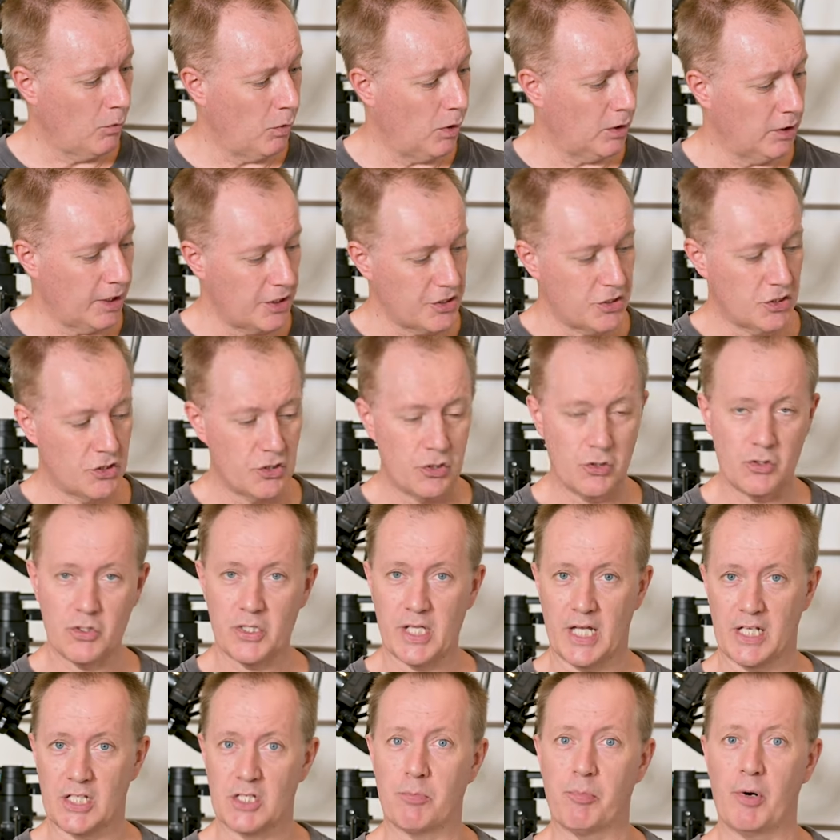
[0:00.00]
Well, I just use
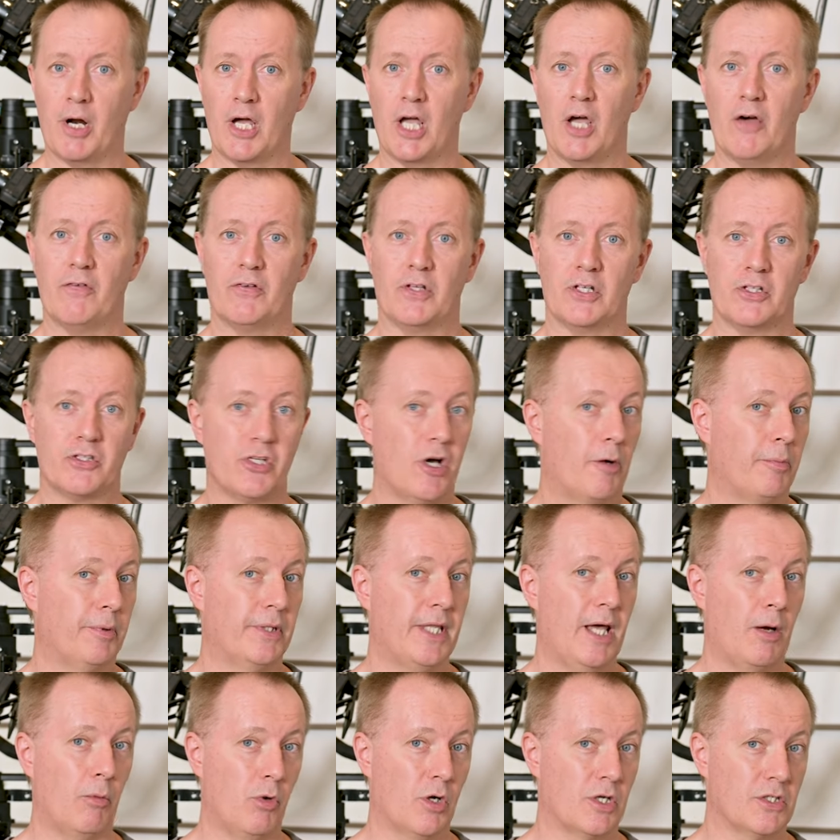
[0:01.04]
that spray over the top,
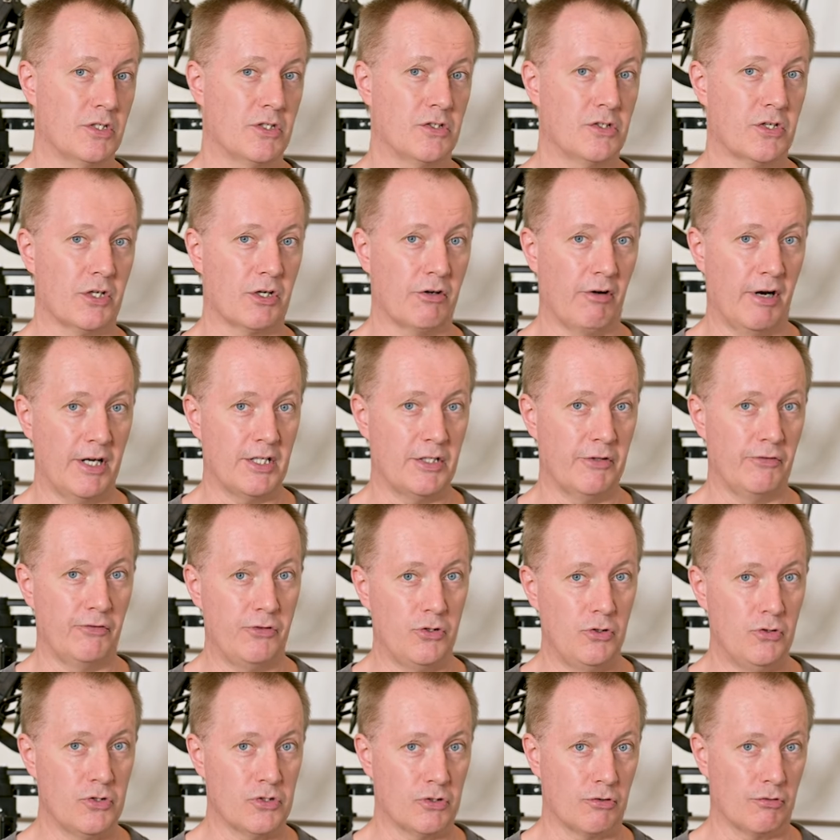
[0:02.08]
and that works as a great
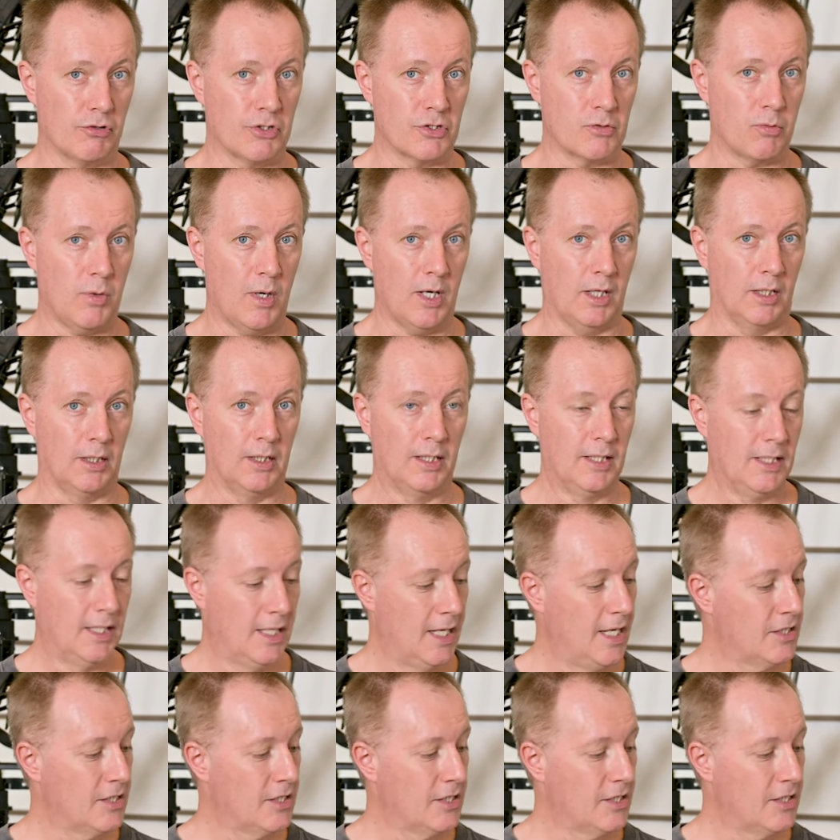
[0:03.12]
diffuser as well.